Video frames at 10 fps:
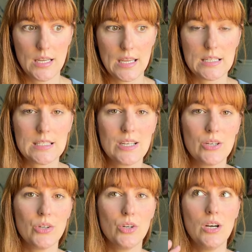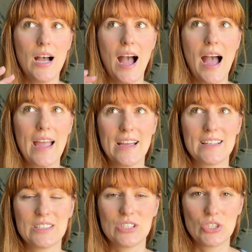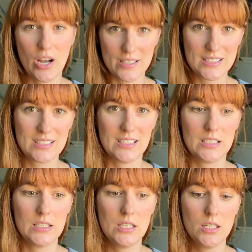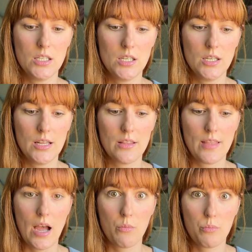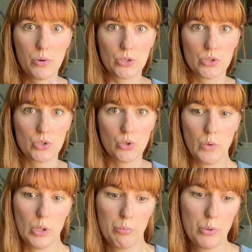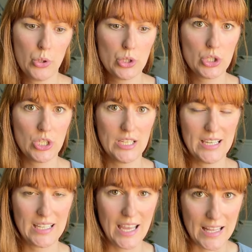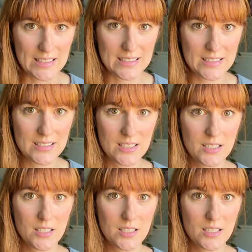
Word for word: until I had exhausted that personal will pushing against